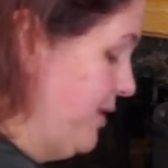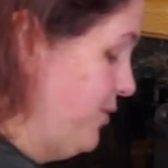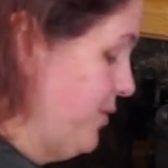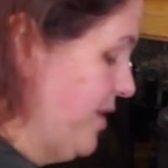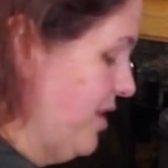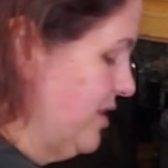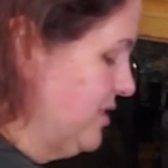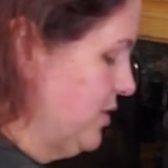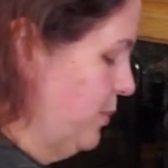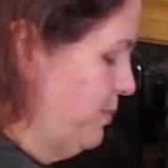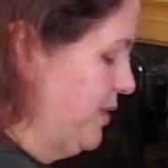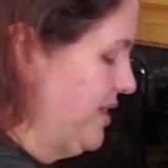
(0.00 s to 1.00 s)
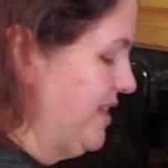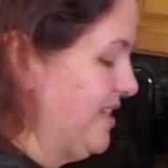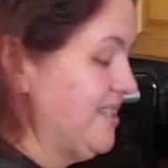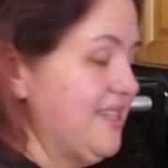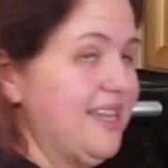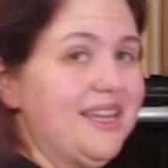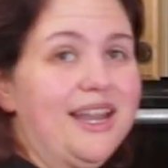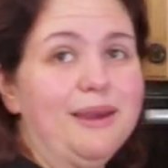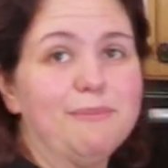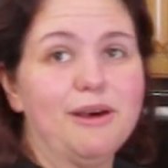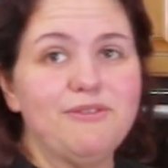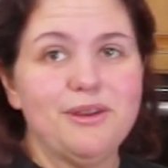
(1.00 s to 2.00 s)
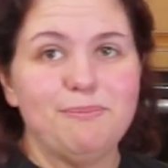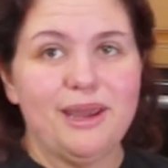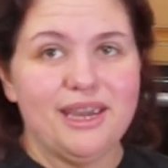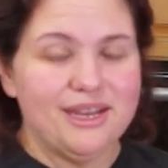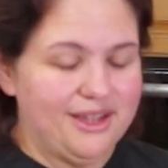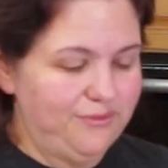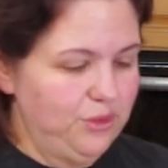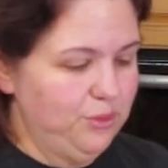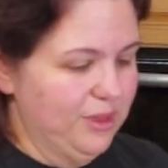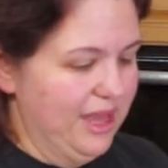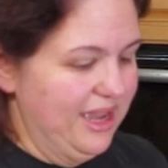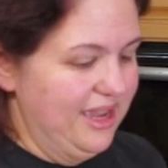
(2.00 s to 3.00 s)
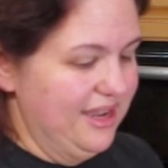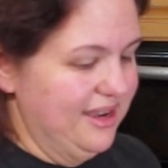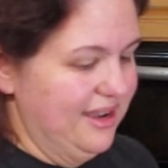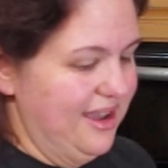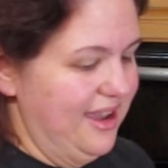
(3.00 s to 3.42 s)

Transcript: You can also put this in a muffin pan if you like.